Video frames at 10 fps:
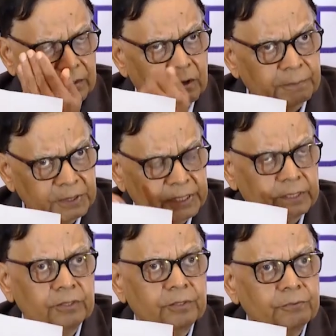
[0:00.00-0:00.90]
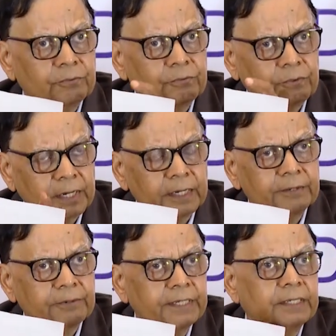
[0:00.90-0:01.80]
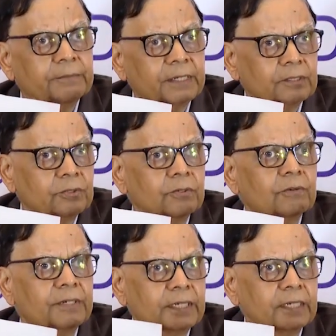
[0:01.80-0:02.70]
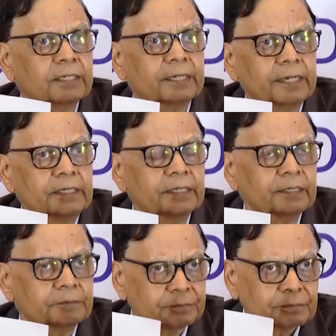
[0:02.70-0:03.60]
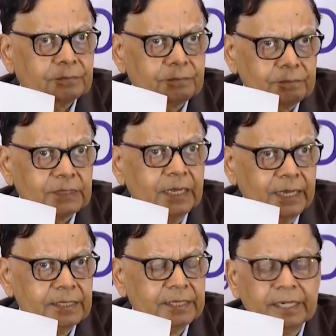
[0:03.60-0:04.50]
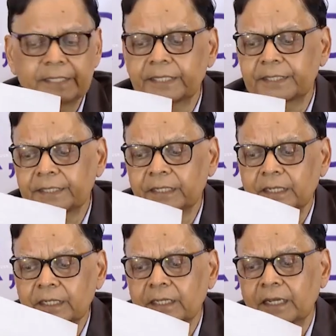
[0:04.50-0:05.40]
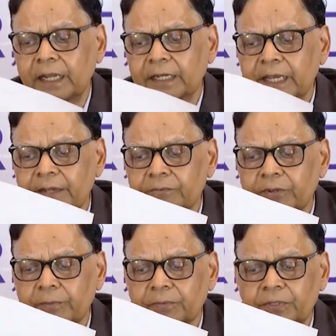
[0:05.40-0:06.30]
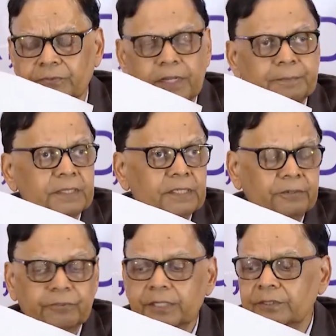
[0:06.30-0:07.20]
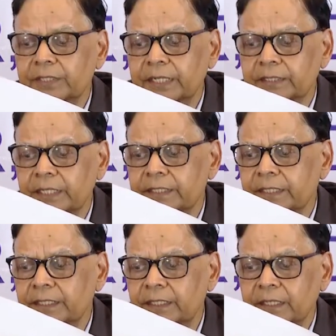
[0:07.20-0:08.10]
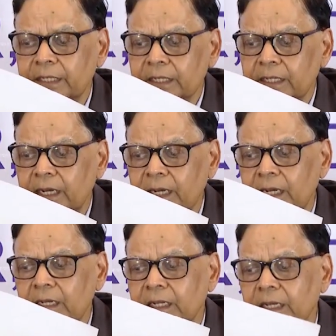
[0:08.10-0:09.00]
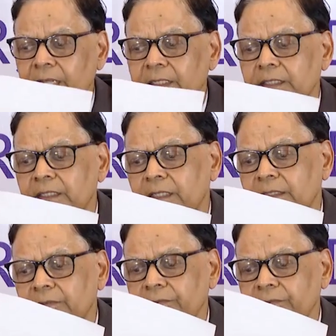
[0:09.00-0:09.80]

opposite, 1 divided by the total fertility rate as the criterion, and gave 12.5% weight to that criterion. And the